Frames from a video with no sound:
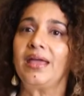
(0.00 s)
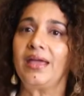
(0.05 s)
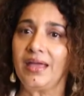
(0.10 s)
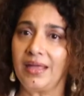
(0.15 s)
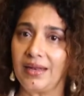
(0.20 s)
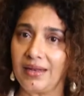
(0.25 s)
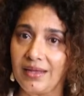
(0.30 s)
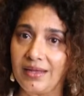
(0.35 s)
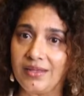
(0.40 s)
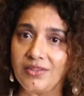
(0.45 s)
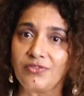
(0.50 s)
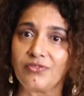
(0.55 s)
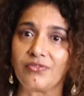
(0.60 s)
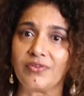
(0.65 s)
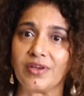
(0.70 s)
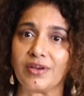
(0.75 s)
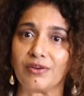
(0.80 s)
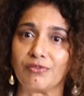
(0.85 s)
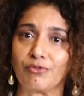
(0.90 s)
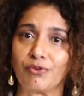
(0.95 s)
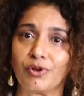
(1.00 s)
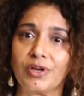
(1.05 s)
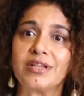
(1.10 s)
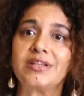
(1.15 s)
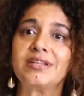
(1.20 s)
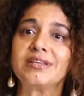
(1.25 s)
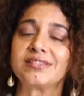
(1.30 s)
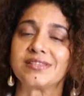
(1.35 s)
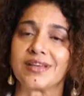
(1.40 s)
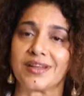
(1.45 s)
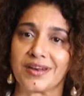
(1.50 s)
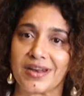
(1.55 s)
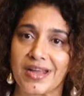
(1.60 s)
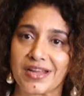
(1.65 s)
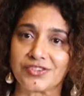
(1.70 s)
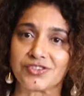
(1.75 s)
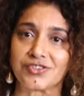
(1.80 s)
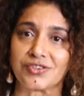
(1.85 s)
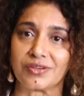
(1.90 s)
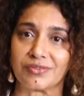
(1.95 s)
It is fearful. It is
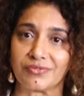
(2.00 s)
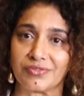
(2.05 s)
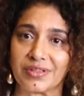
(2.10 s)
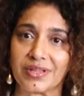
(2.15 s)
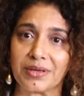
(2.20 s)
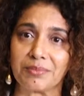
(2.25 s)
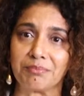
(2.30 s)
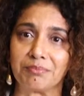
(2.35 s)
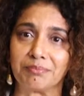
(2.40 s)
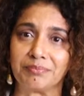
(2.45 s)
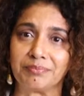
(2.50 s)
unnatural for them.